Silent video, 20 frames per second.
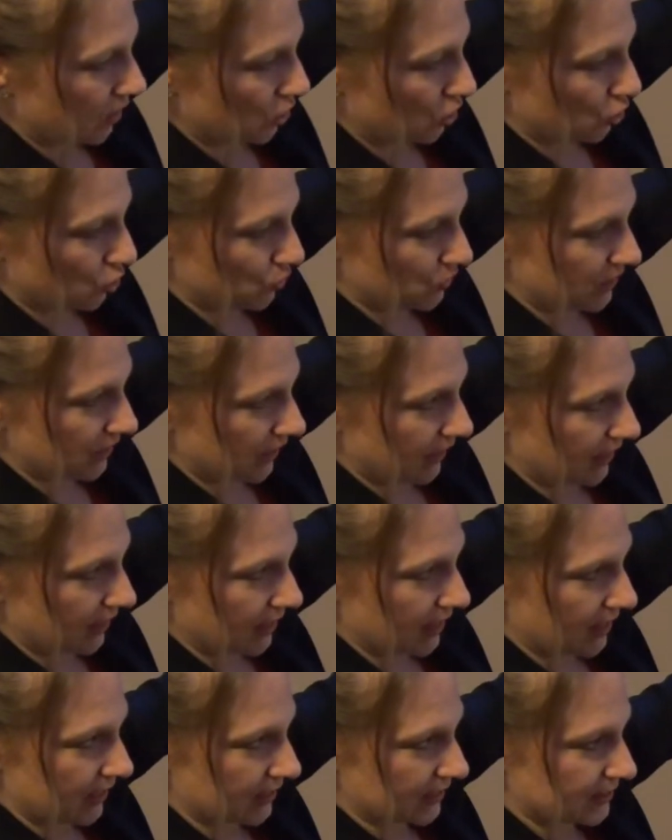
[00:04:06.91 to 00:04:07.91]
using
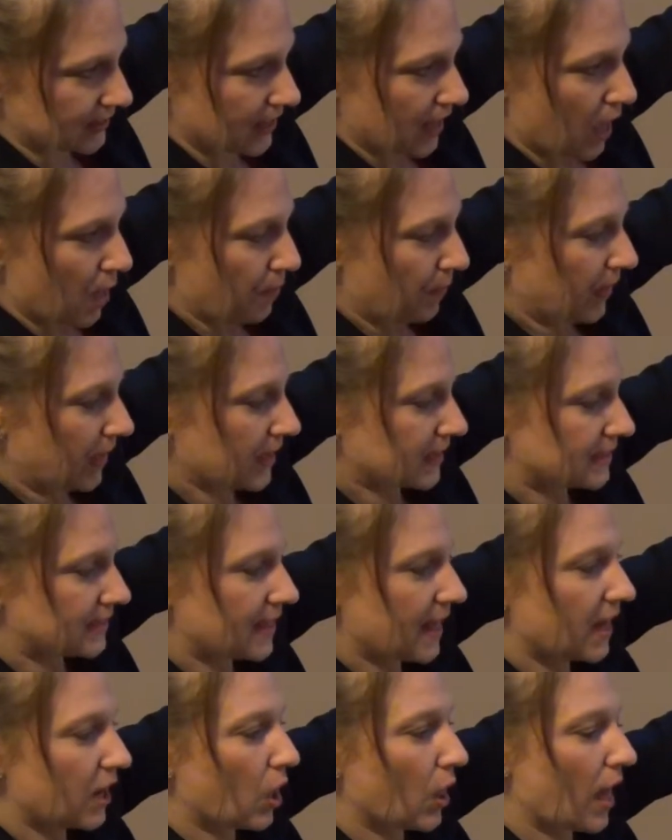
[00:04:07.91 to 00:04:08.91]
these, because
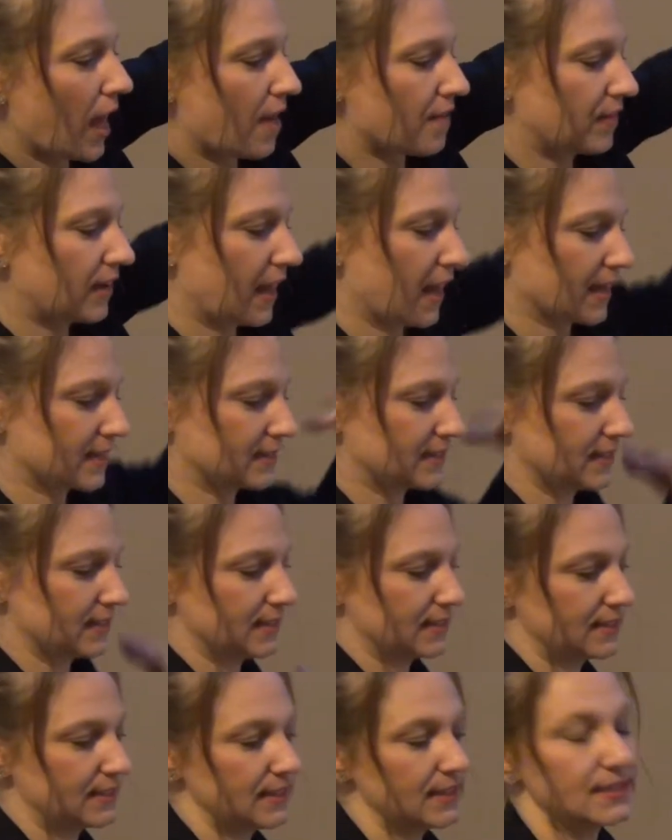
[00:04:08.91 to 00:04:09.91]
then I'll have an x
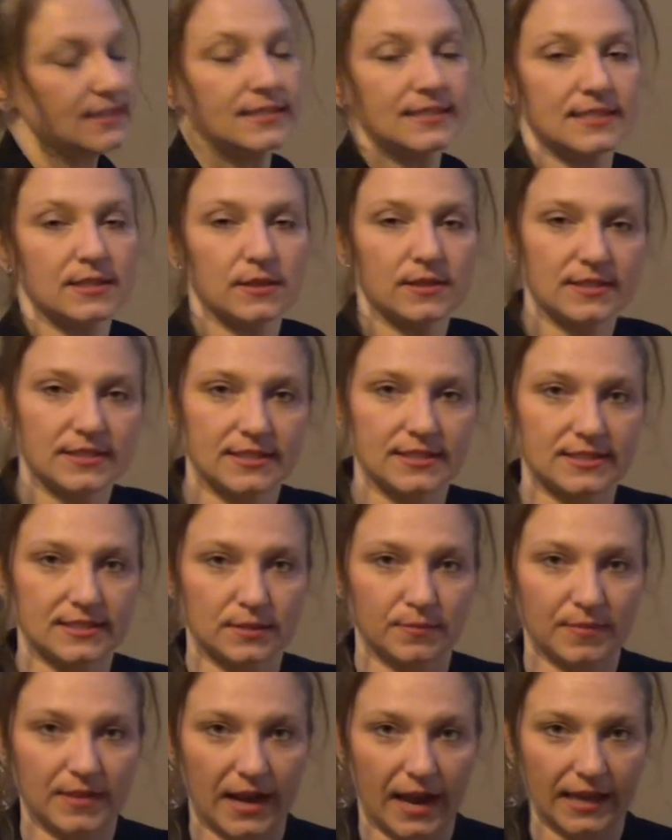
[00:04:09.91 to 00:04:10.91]
and z
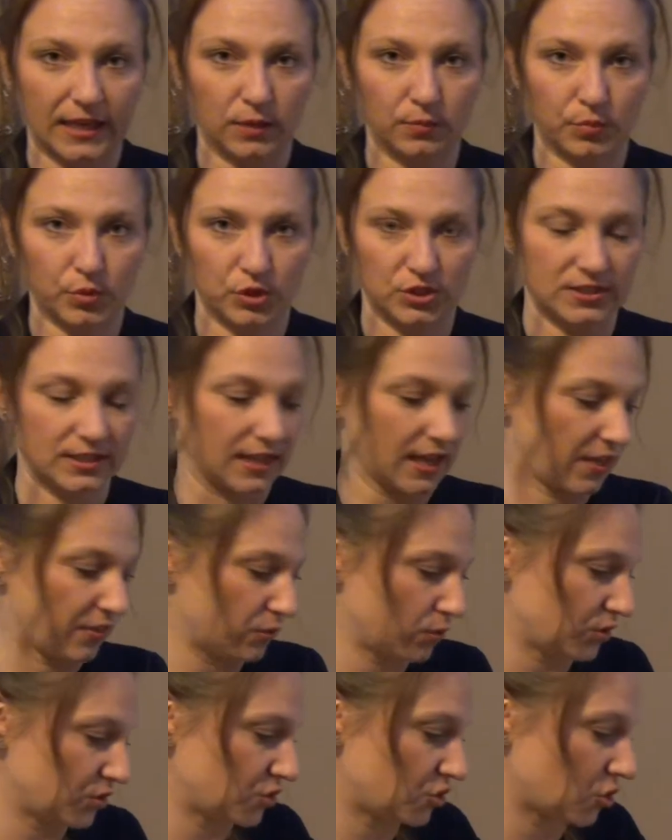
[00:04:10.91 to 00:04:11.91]
system that I can put
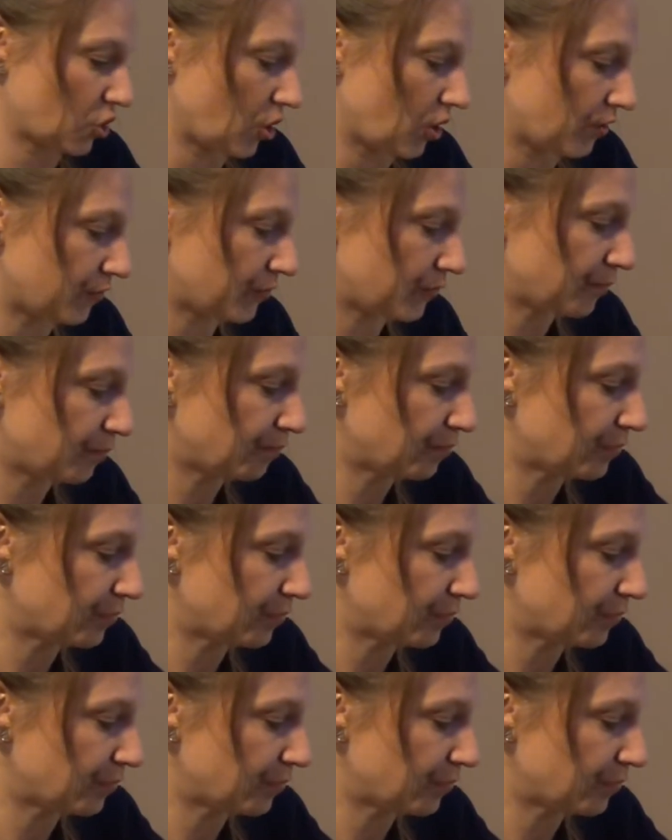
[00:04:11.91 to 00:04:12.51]
together and solve.